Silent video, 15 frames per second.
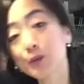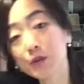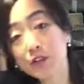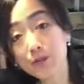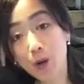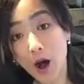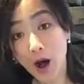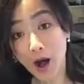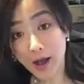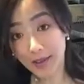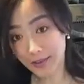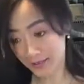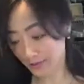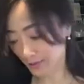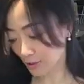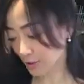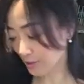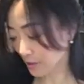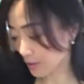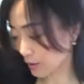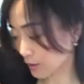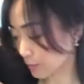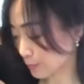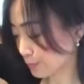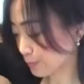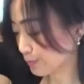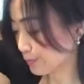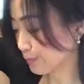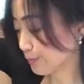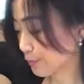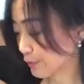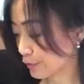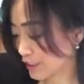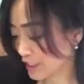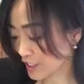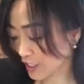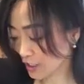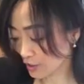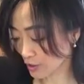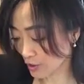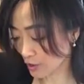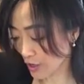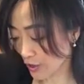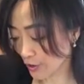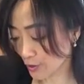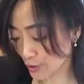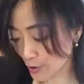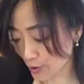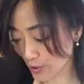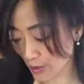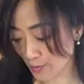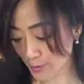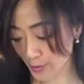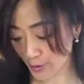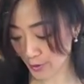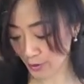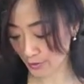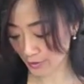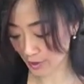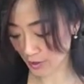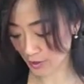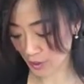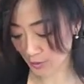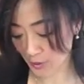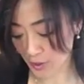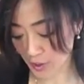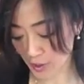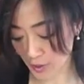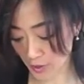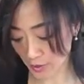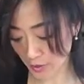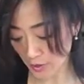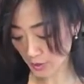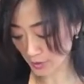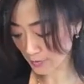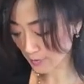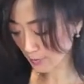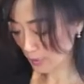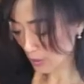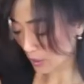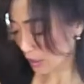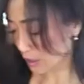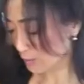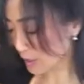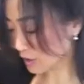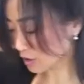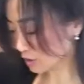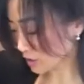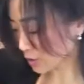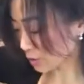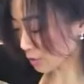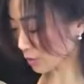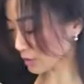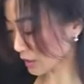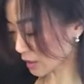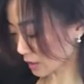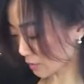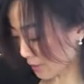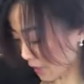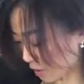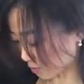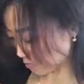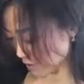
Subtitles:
of the pot sticks together or get burned. Just keep stirring. I'm actually using about